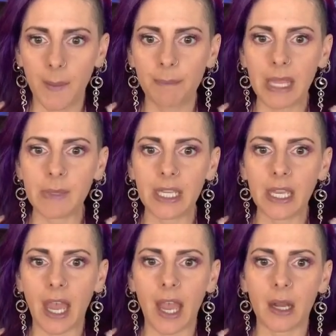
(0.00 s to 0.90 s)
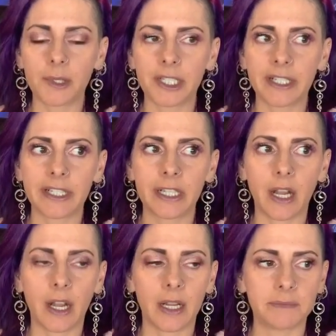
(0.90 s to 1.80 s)
Maybe our,
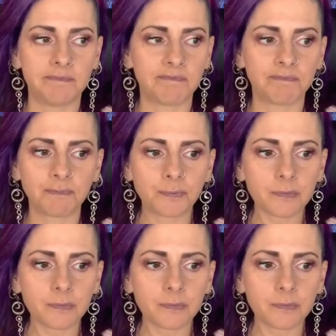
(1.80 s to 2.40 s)
um,